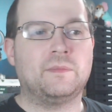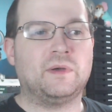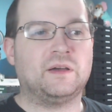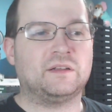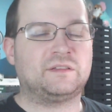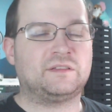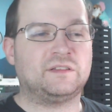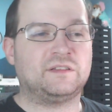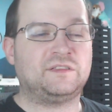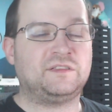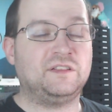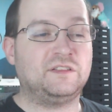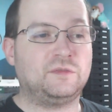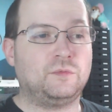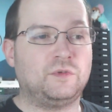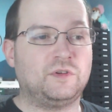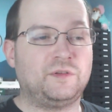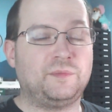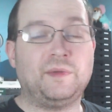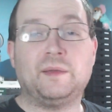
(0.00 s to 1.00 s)
But
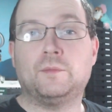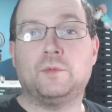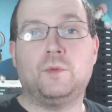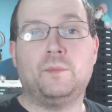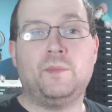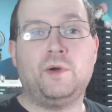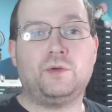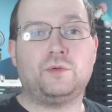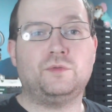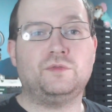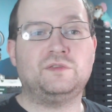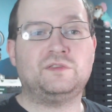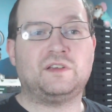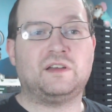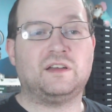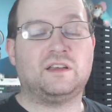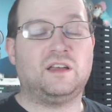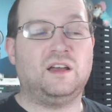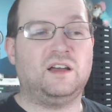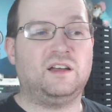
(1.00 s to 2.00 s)
since I want to make more models,
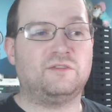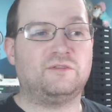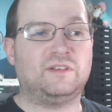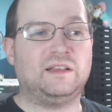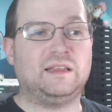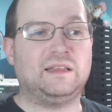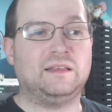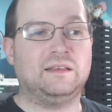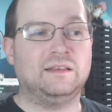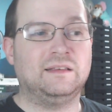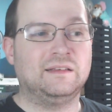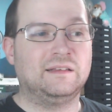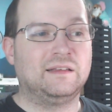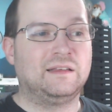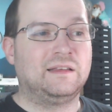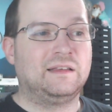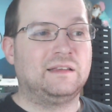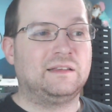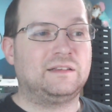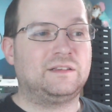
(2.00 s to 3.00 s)
I can't really
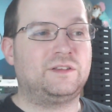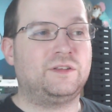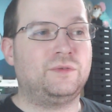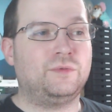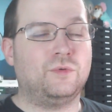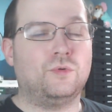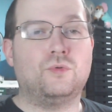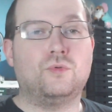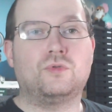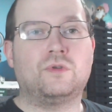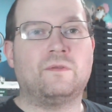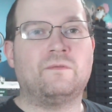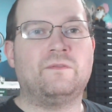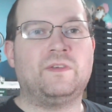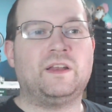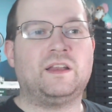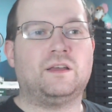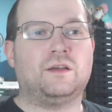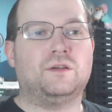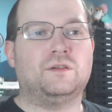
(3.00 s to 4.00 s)
do all them
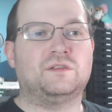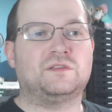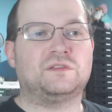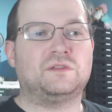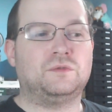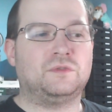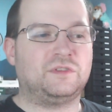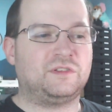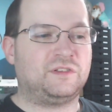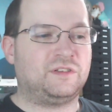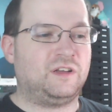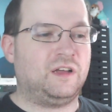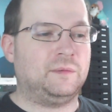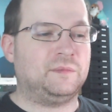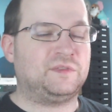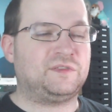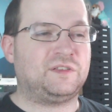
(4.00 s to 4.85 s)
videos all the time.